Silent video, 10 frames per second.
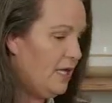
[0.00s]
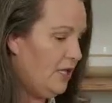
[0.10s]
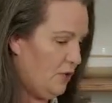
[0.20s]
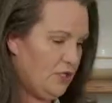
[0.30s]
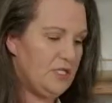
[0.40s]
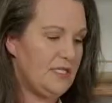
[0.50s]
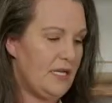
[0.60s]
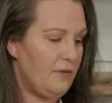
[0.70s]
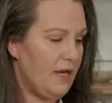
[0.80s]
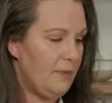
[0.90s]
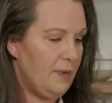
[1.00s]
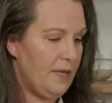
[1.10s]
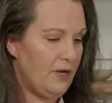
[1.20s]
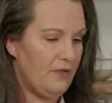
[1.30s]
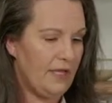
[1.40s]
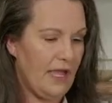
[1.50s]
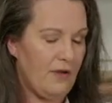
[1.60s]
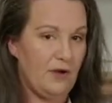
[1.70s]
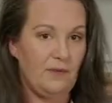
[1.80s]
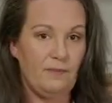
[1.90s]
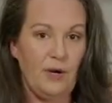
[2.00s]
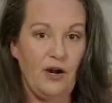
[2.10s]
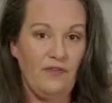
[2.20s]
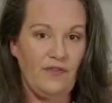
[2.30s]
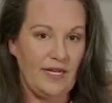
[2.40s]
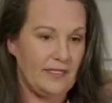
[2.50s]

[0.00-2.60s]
You can just set it right up here on the counter. Perfect.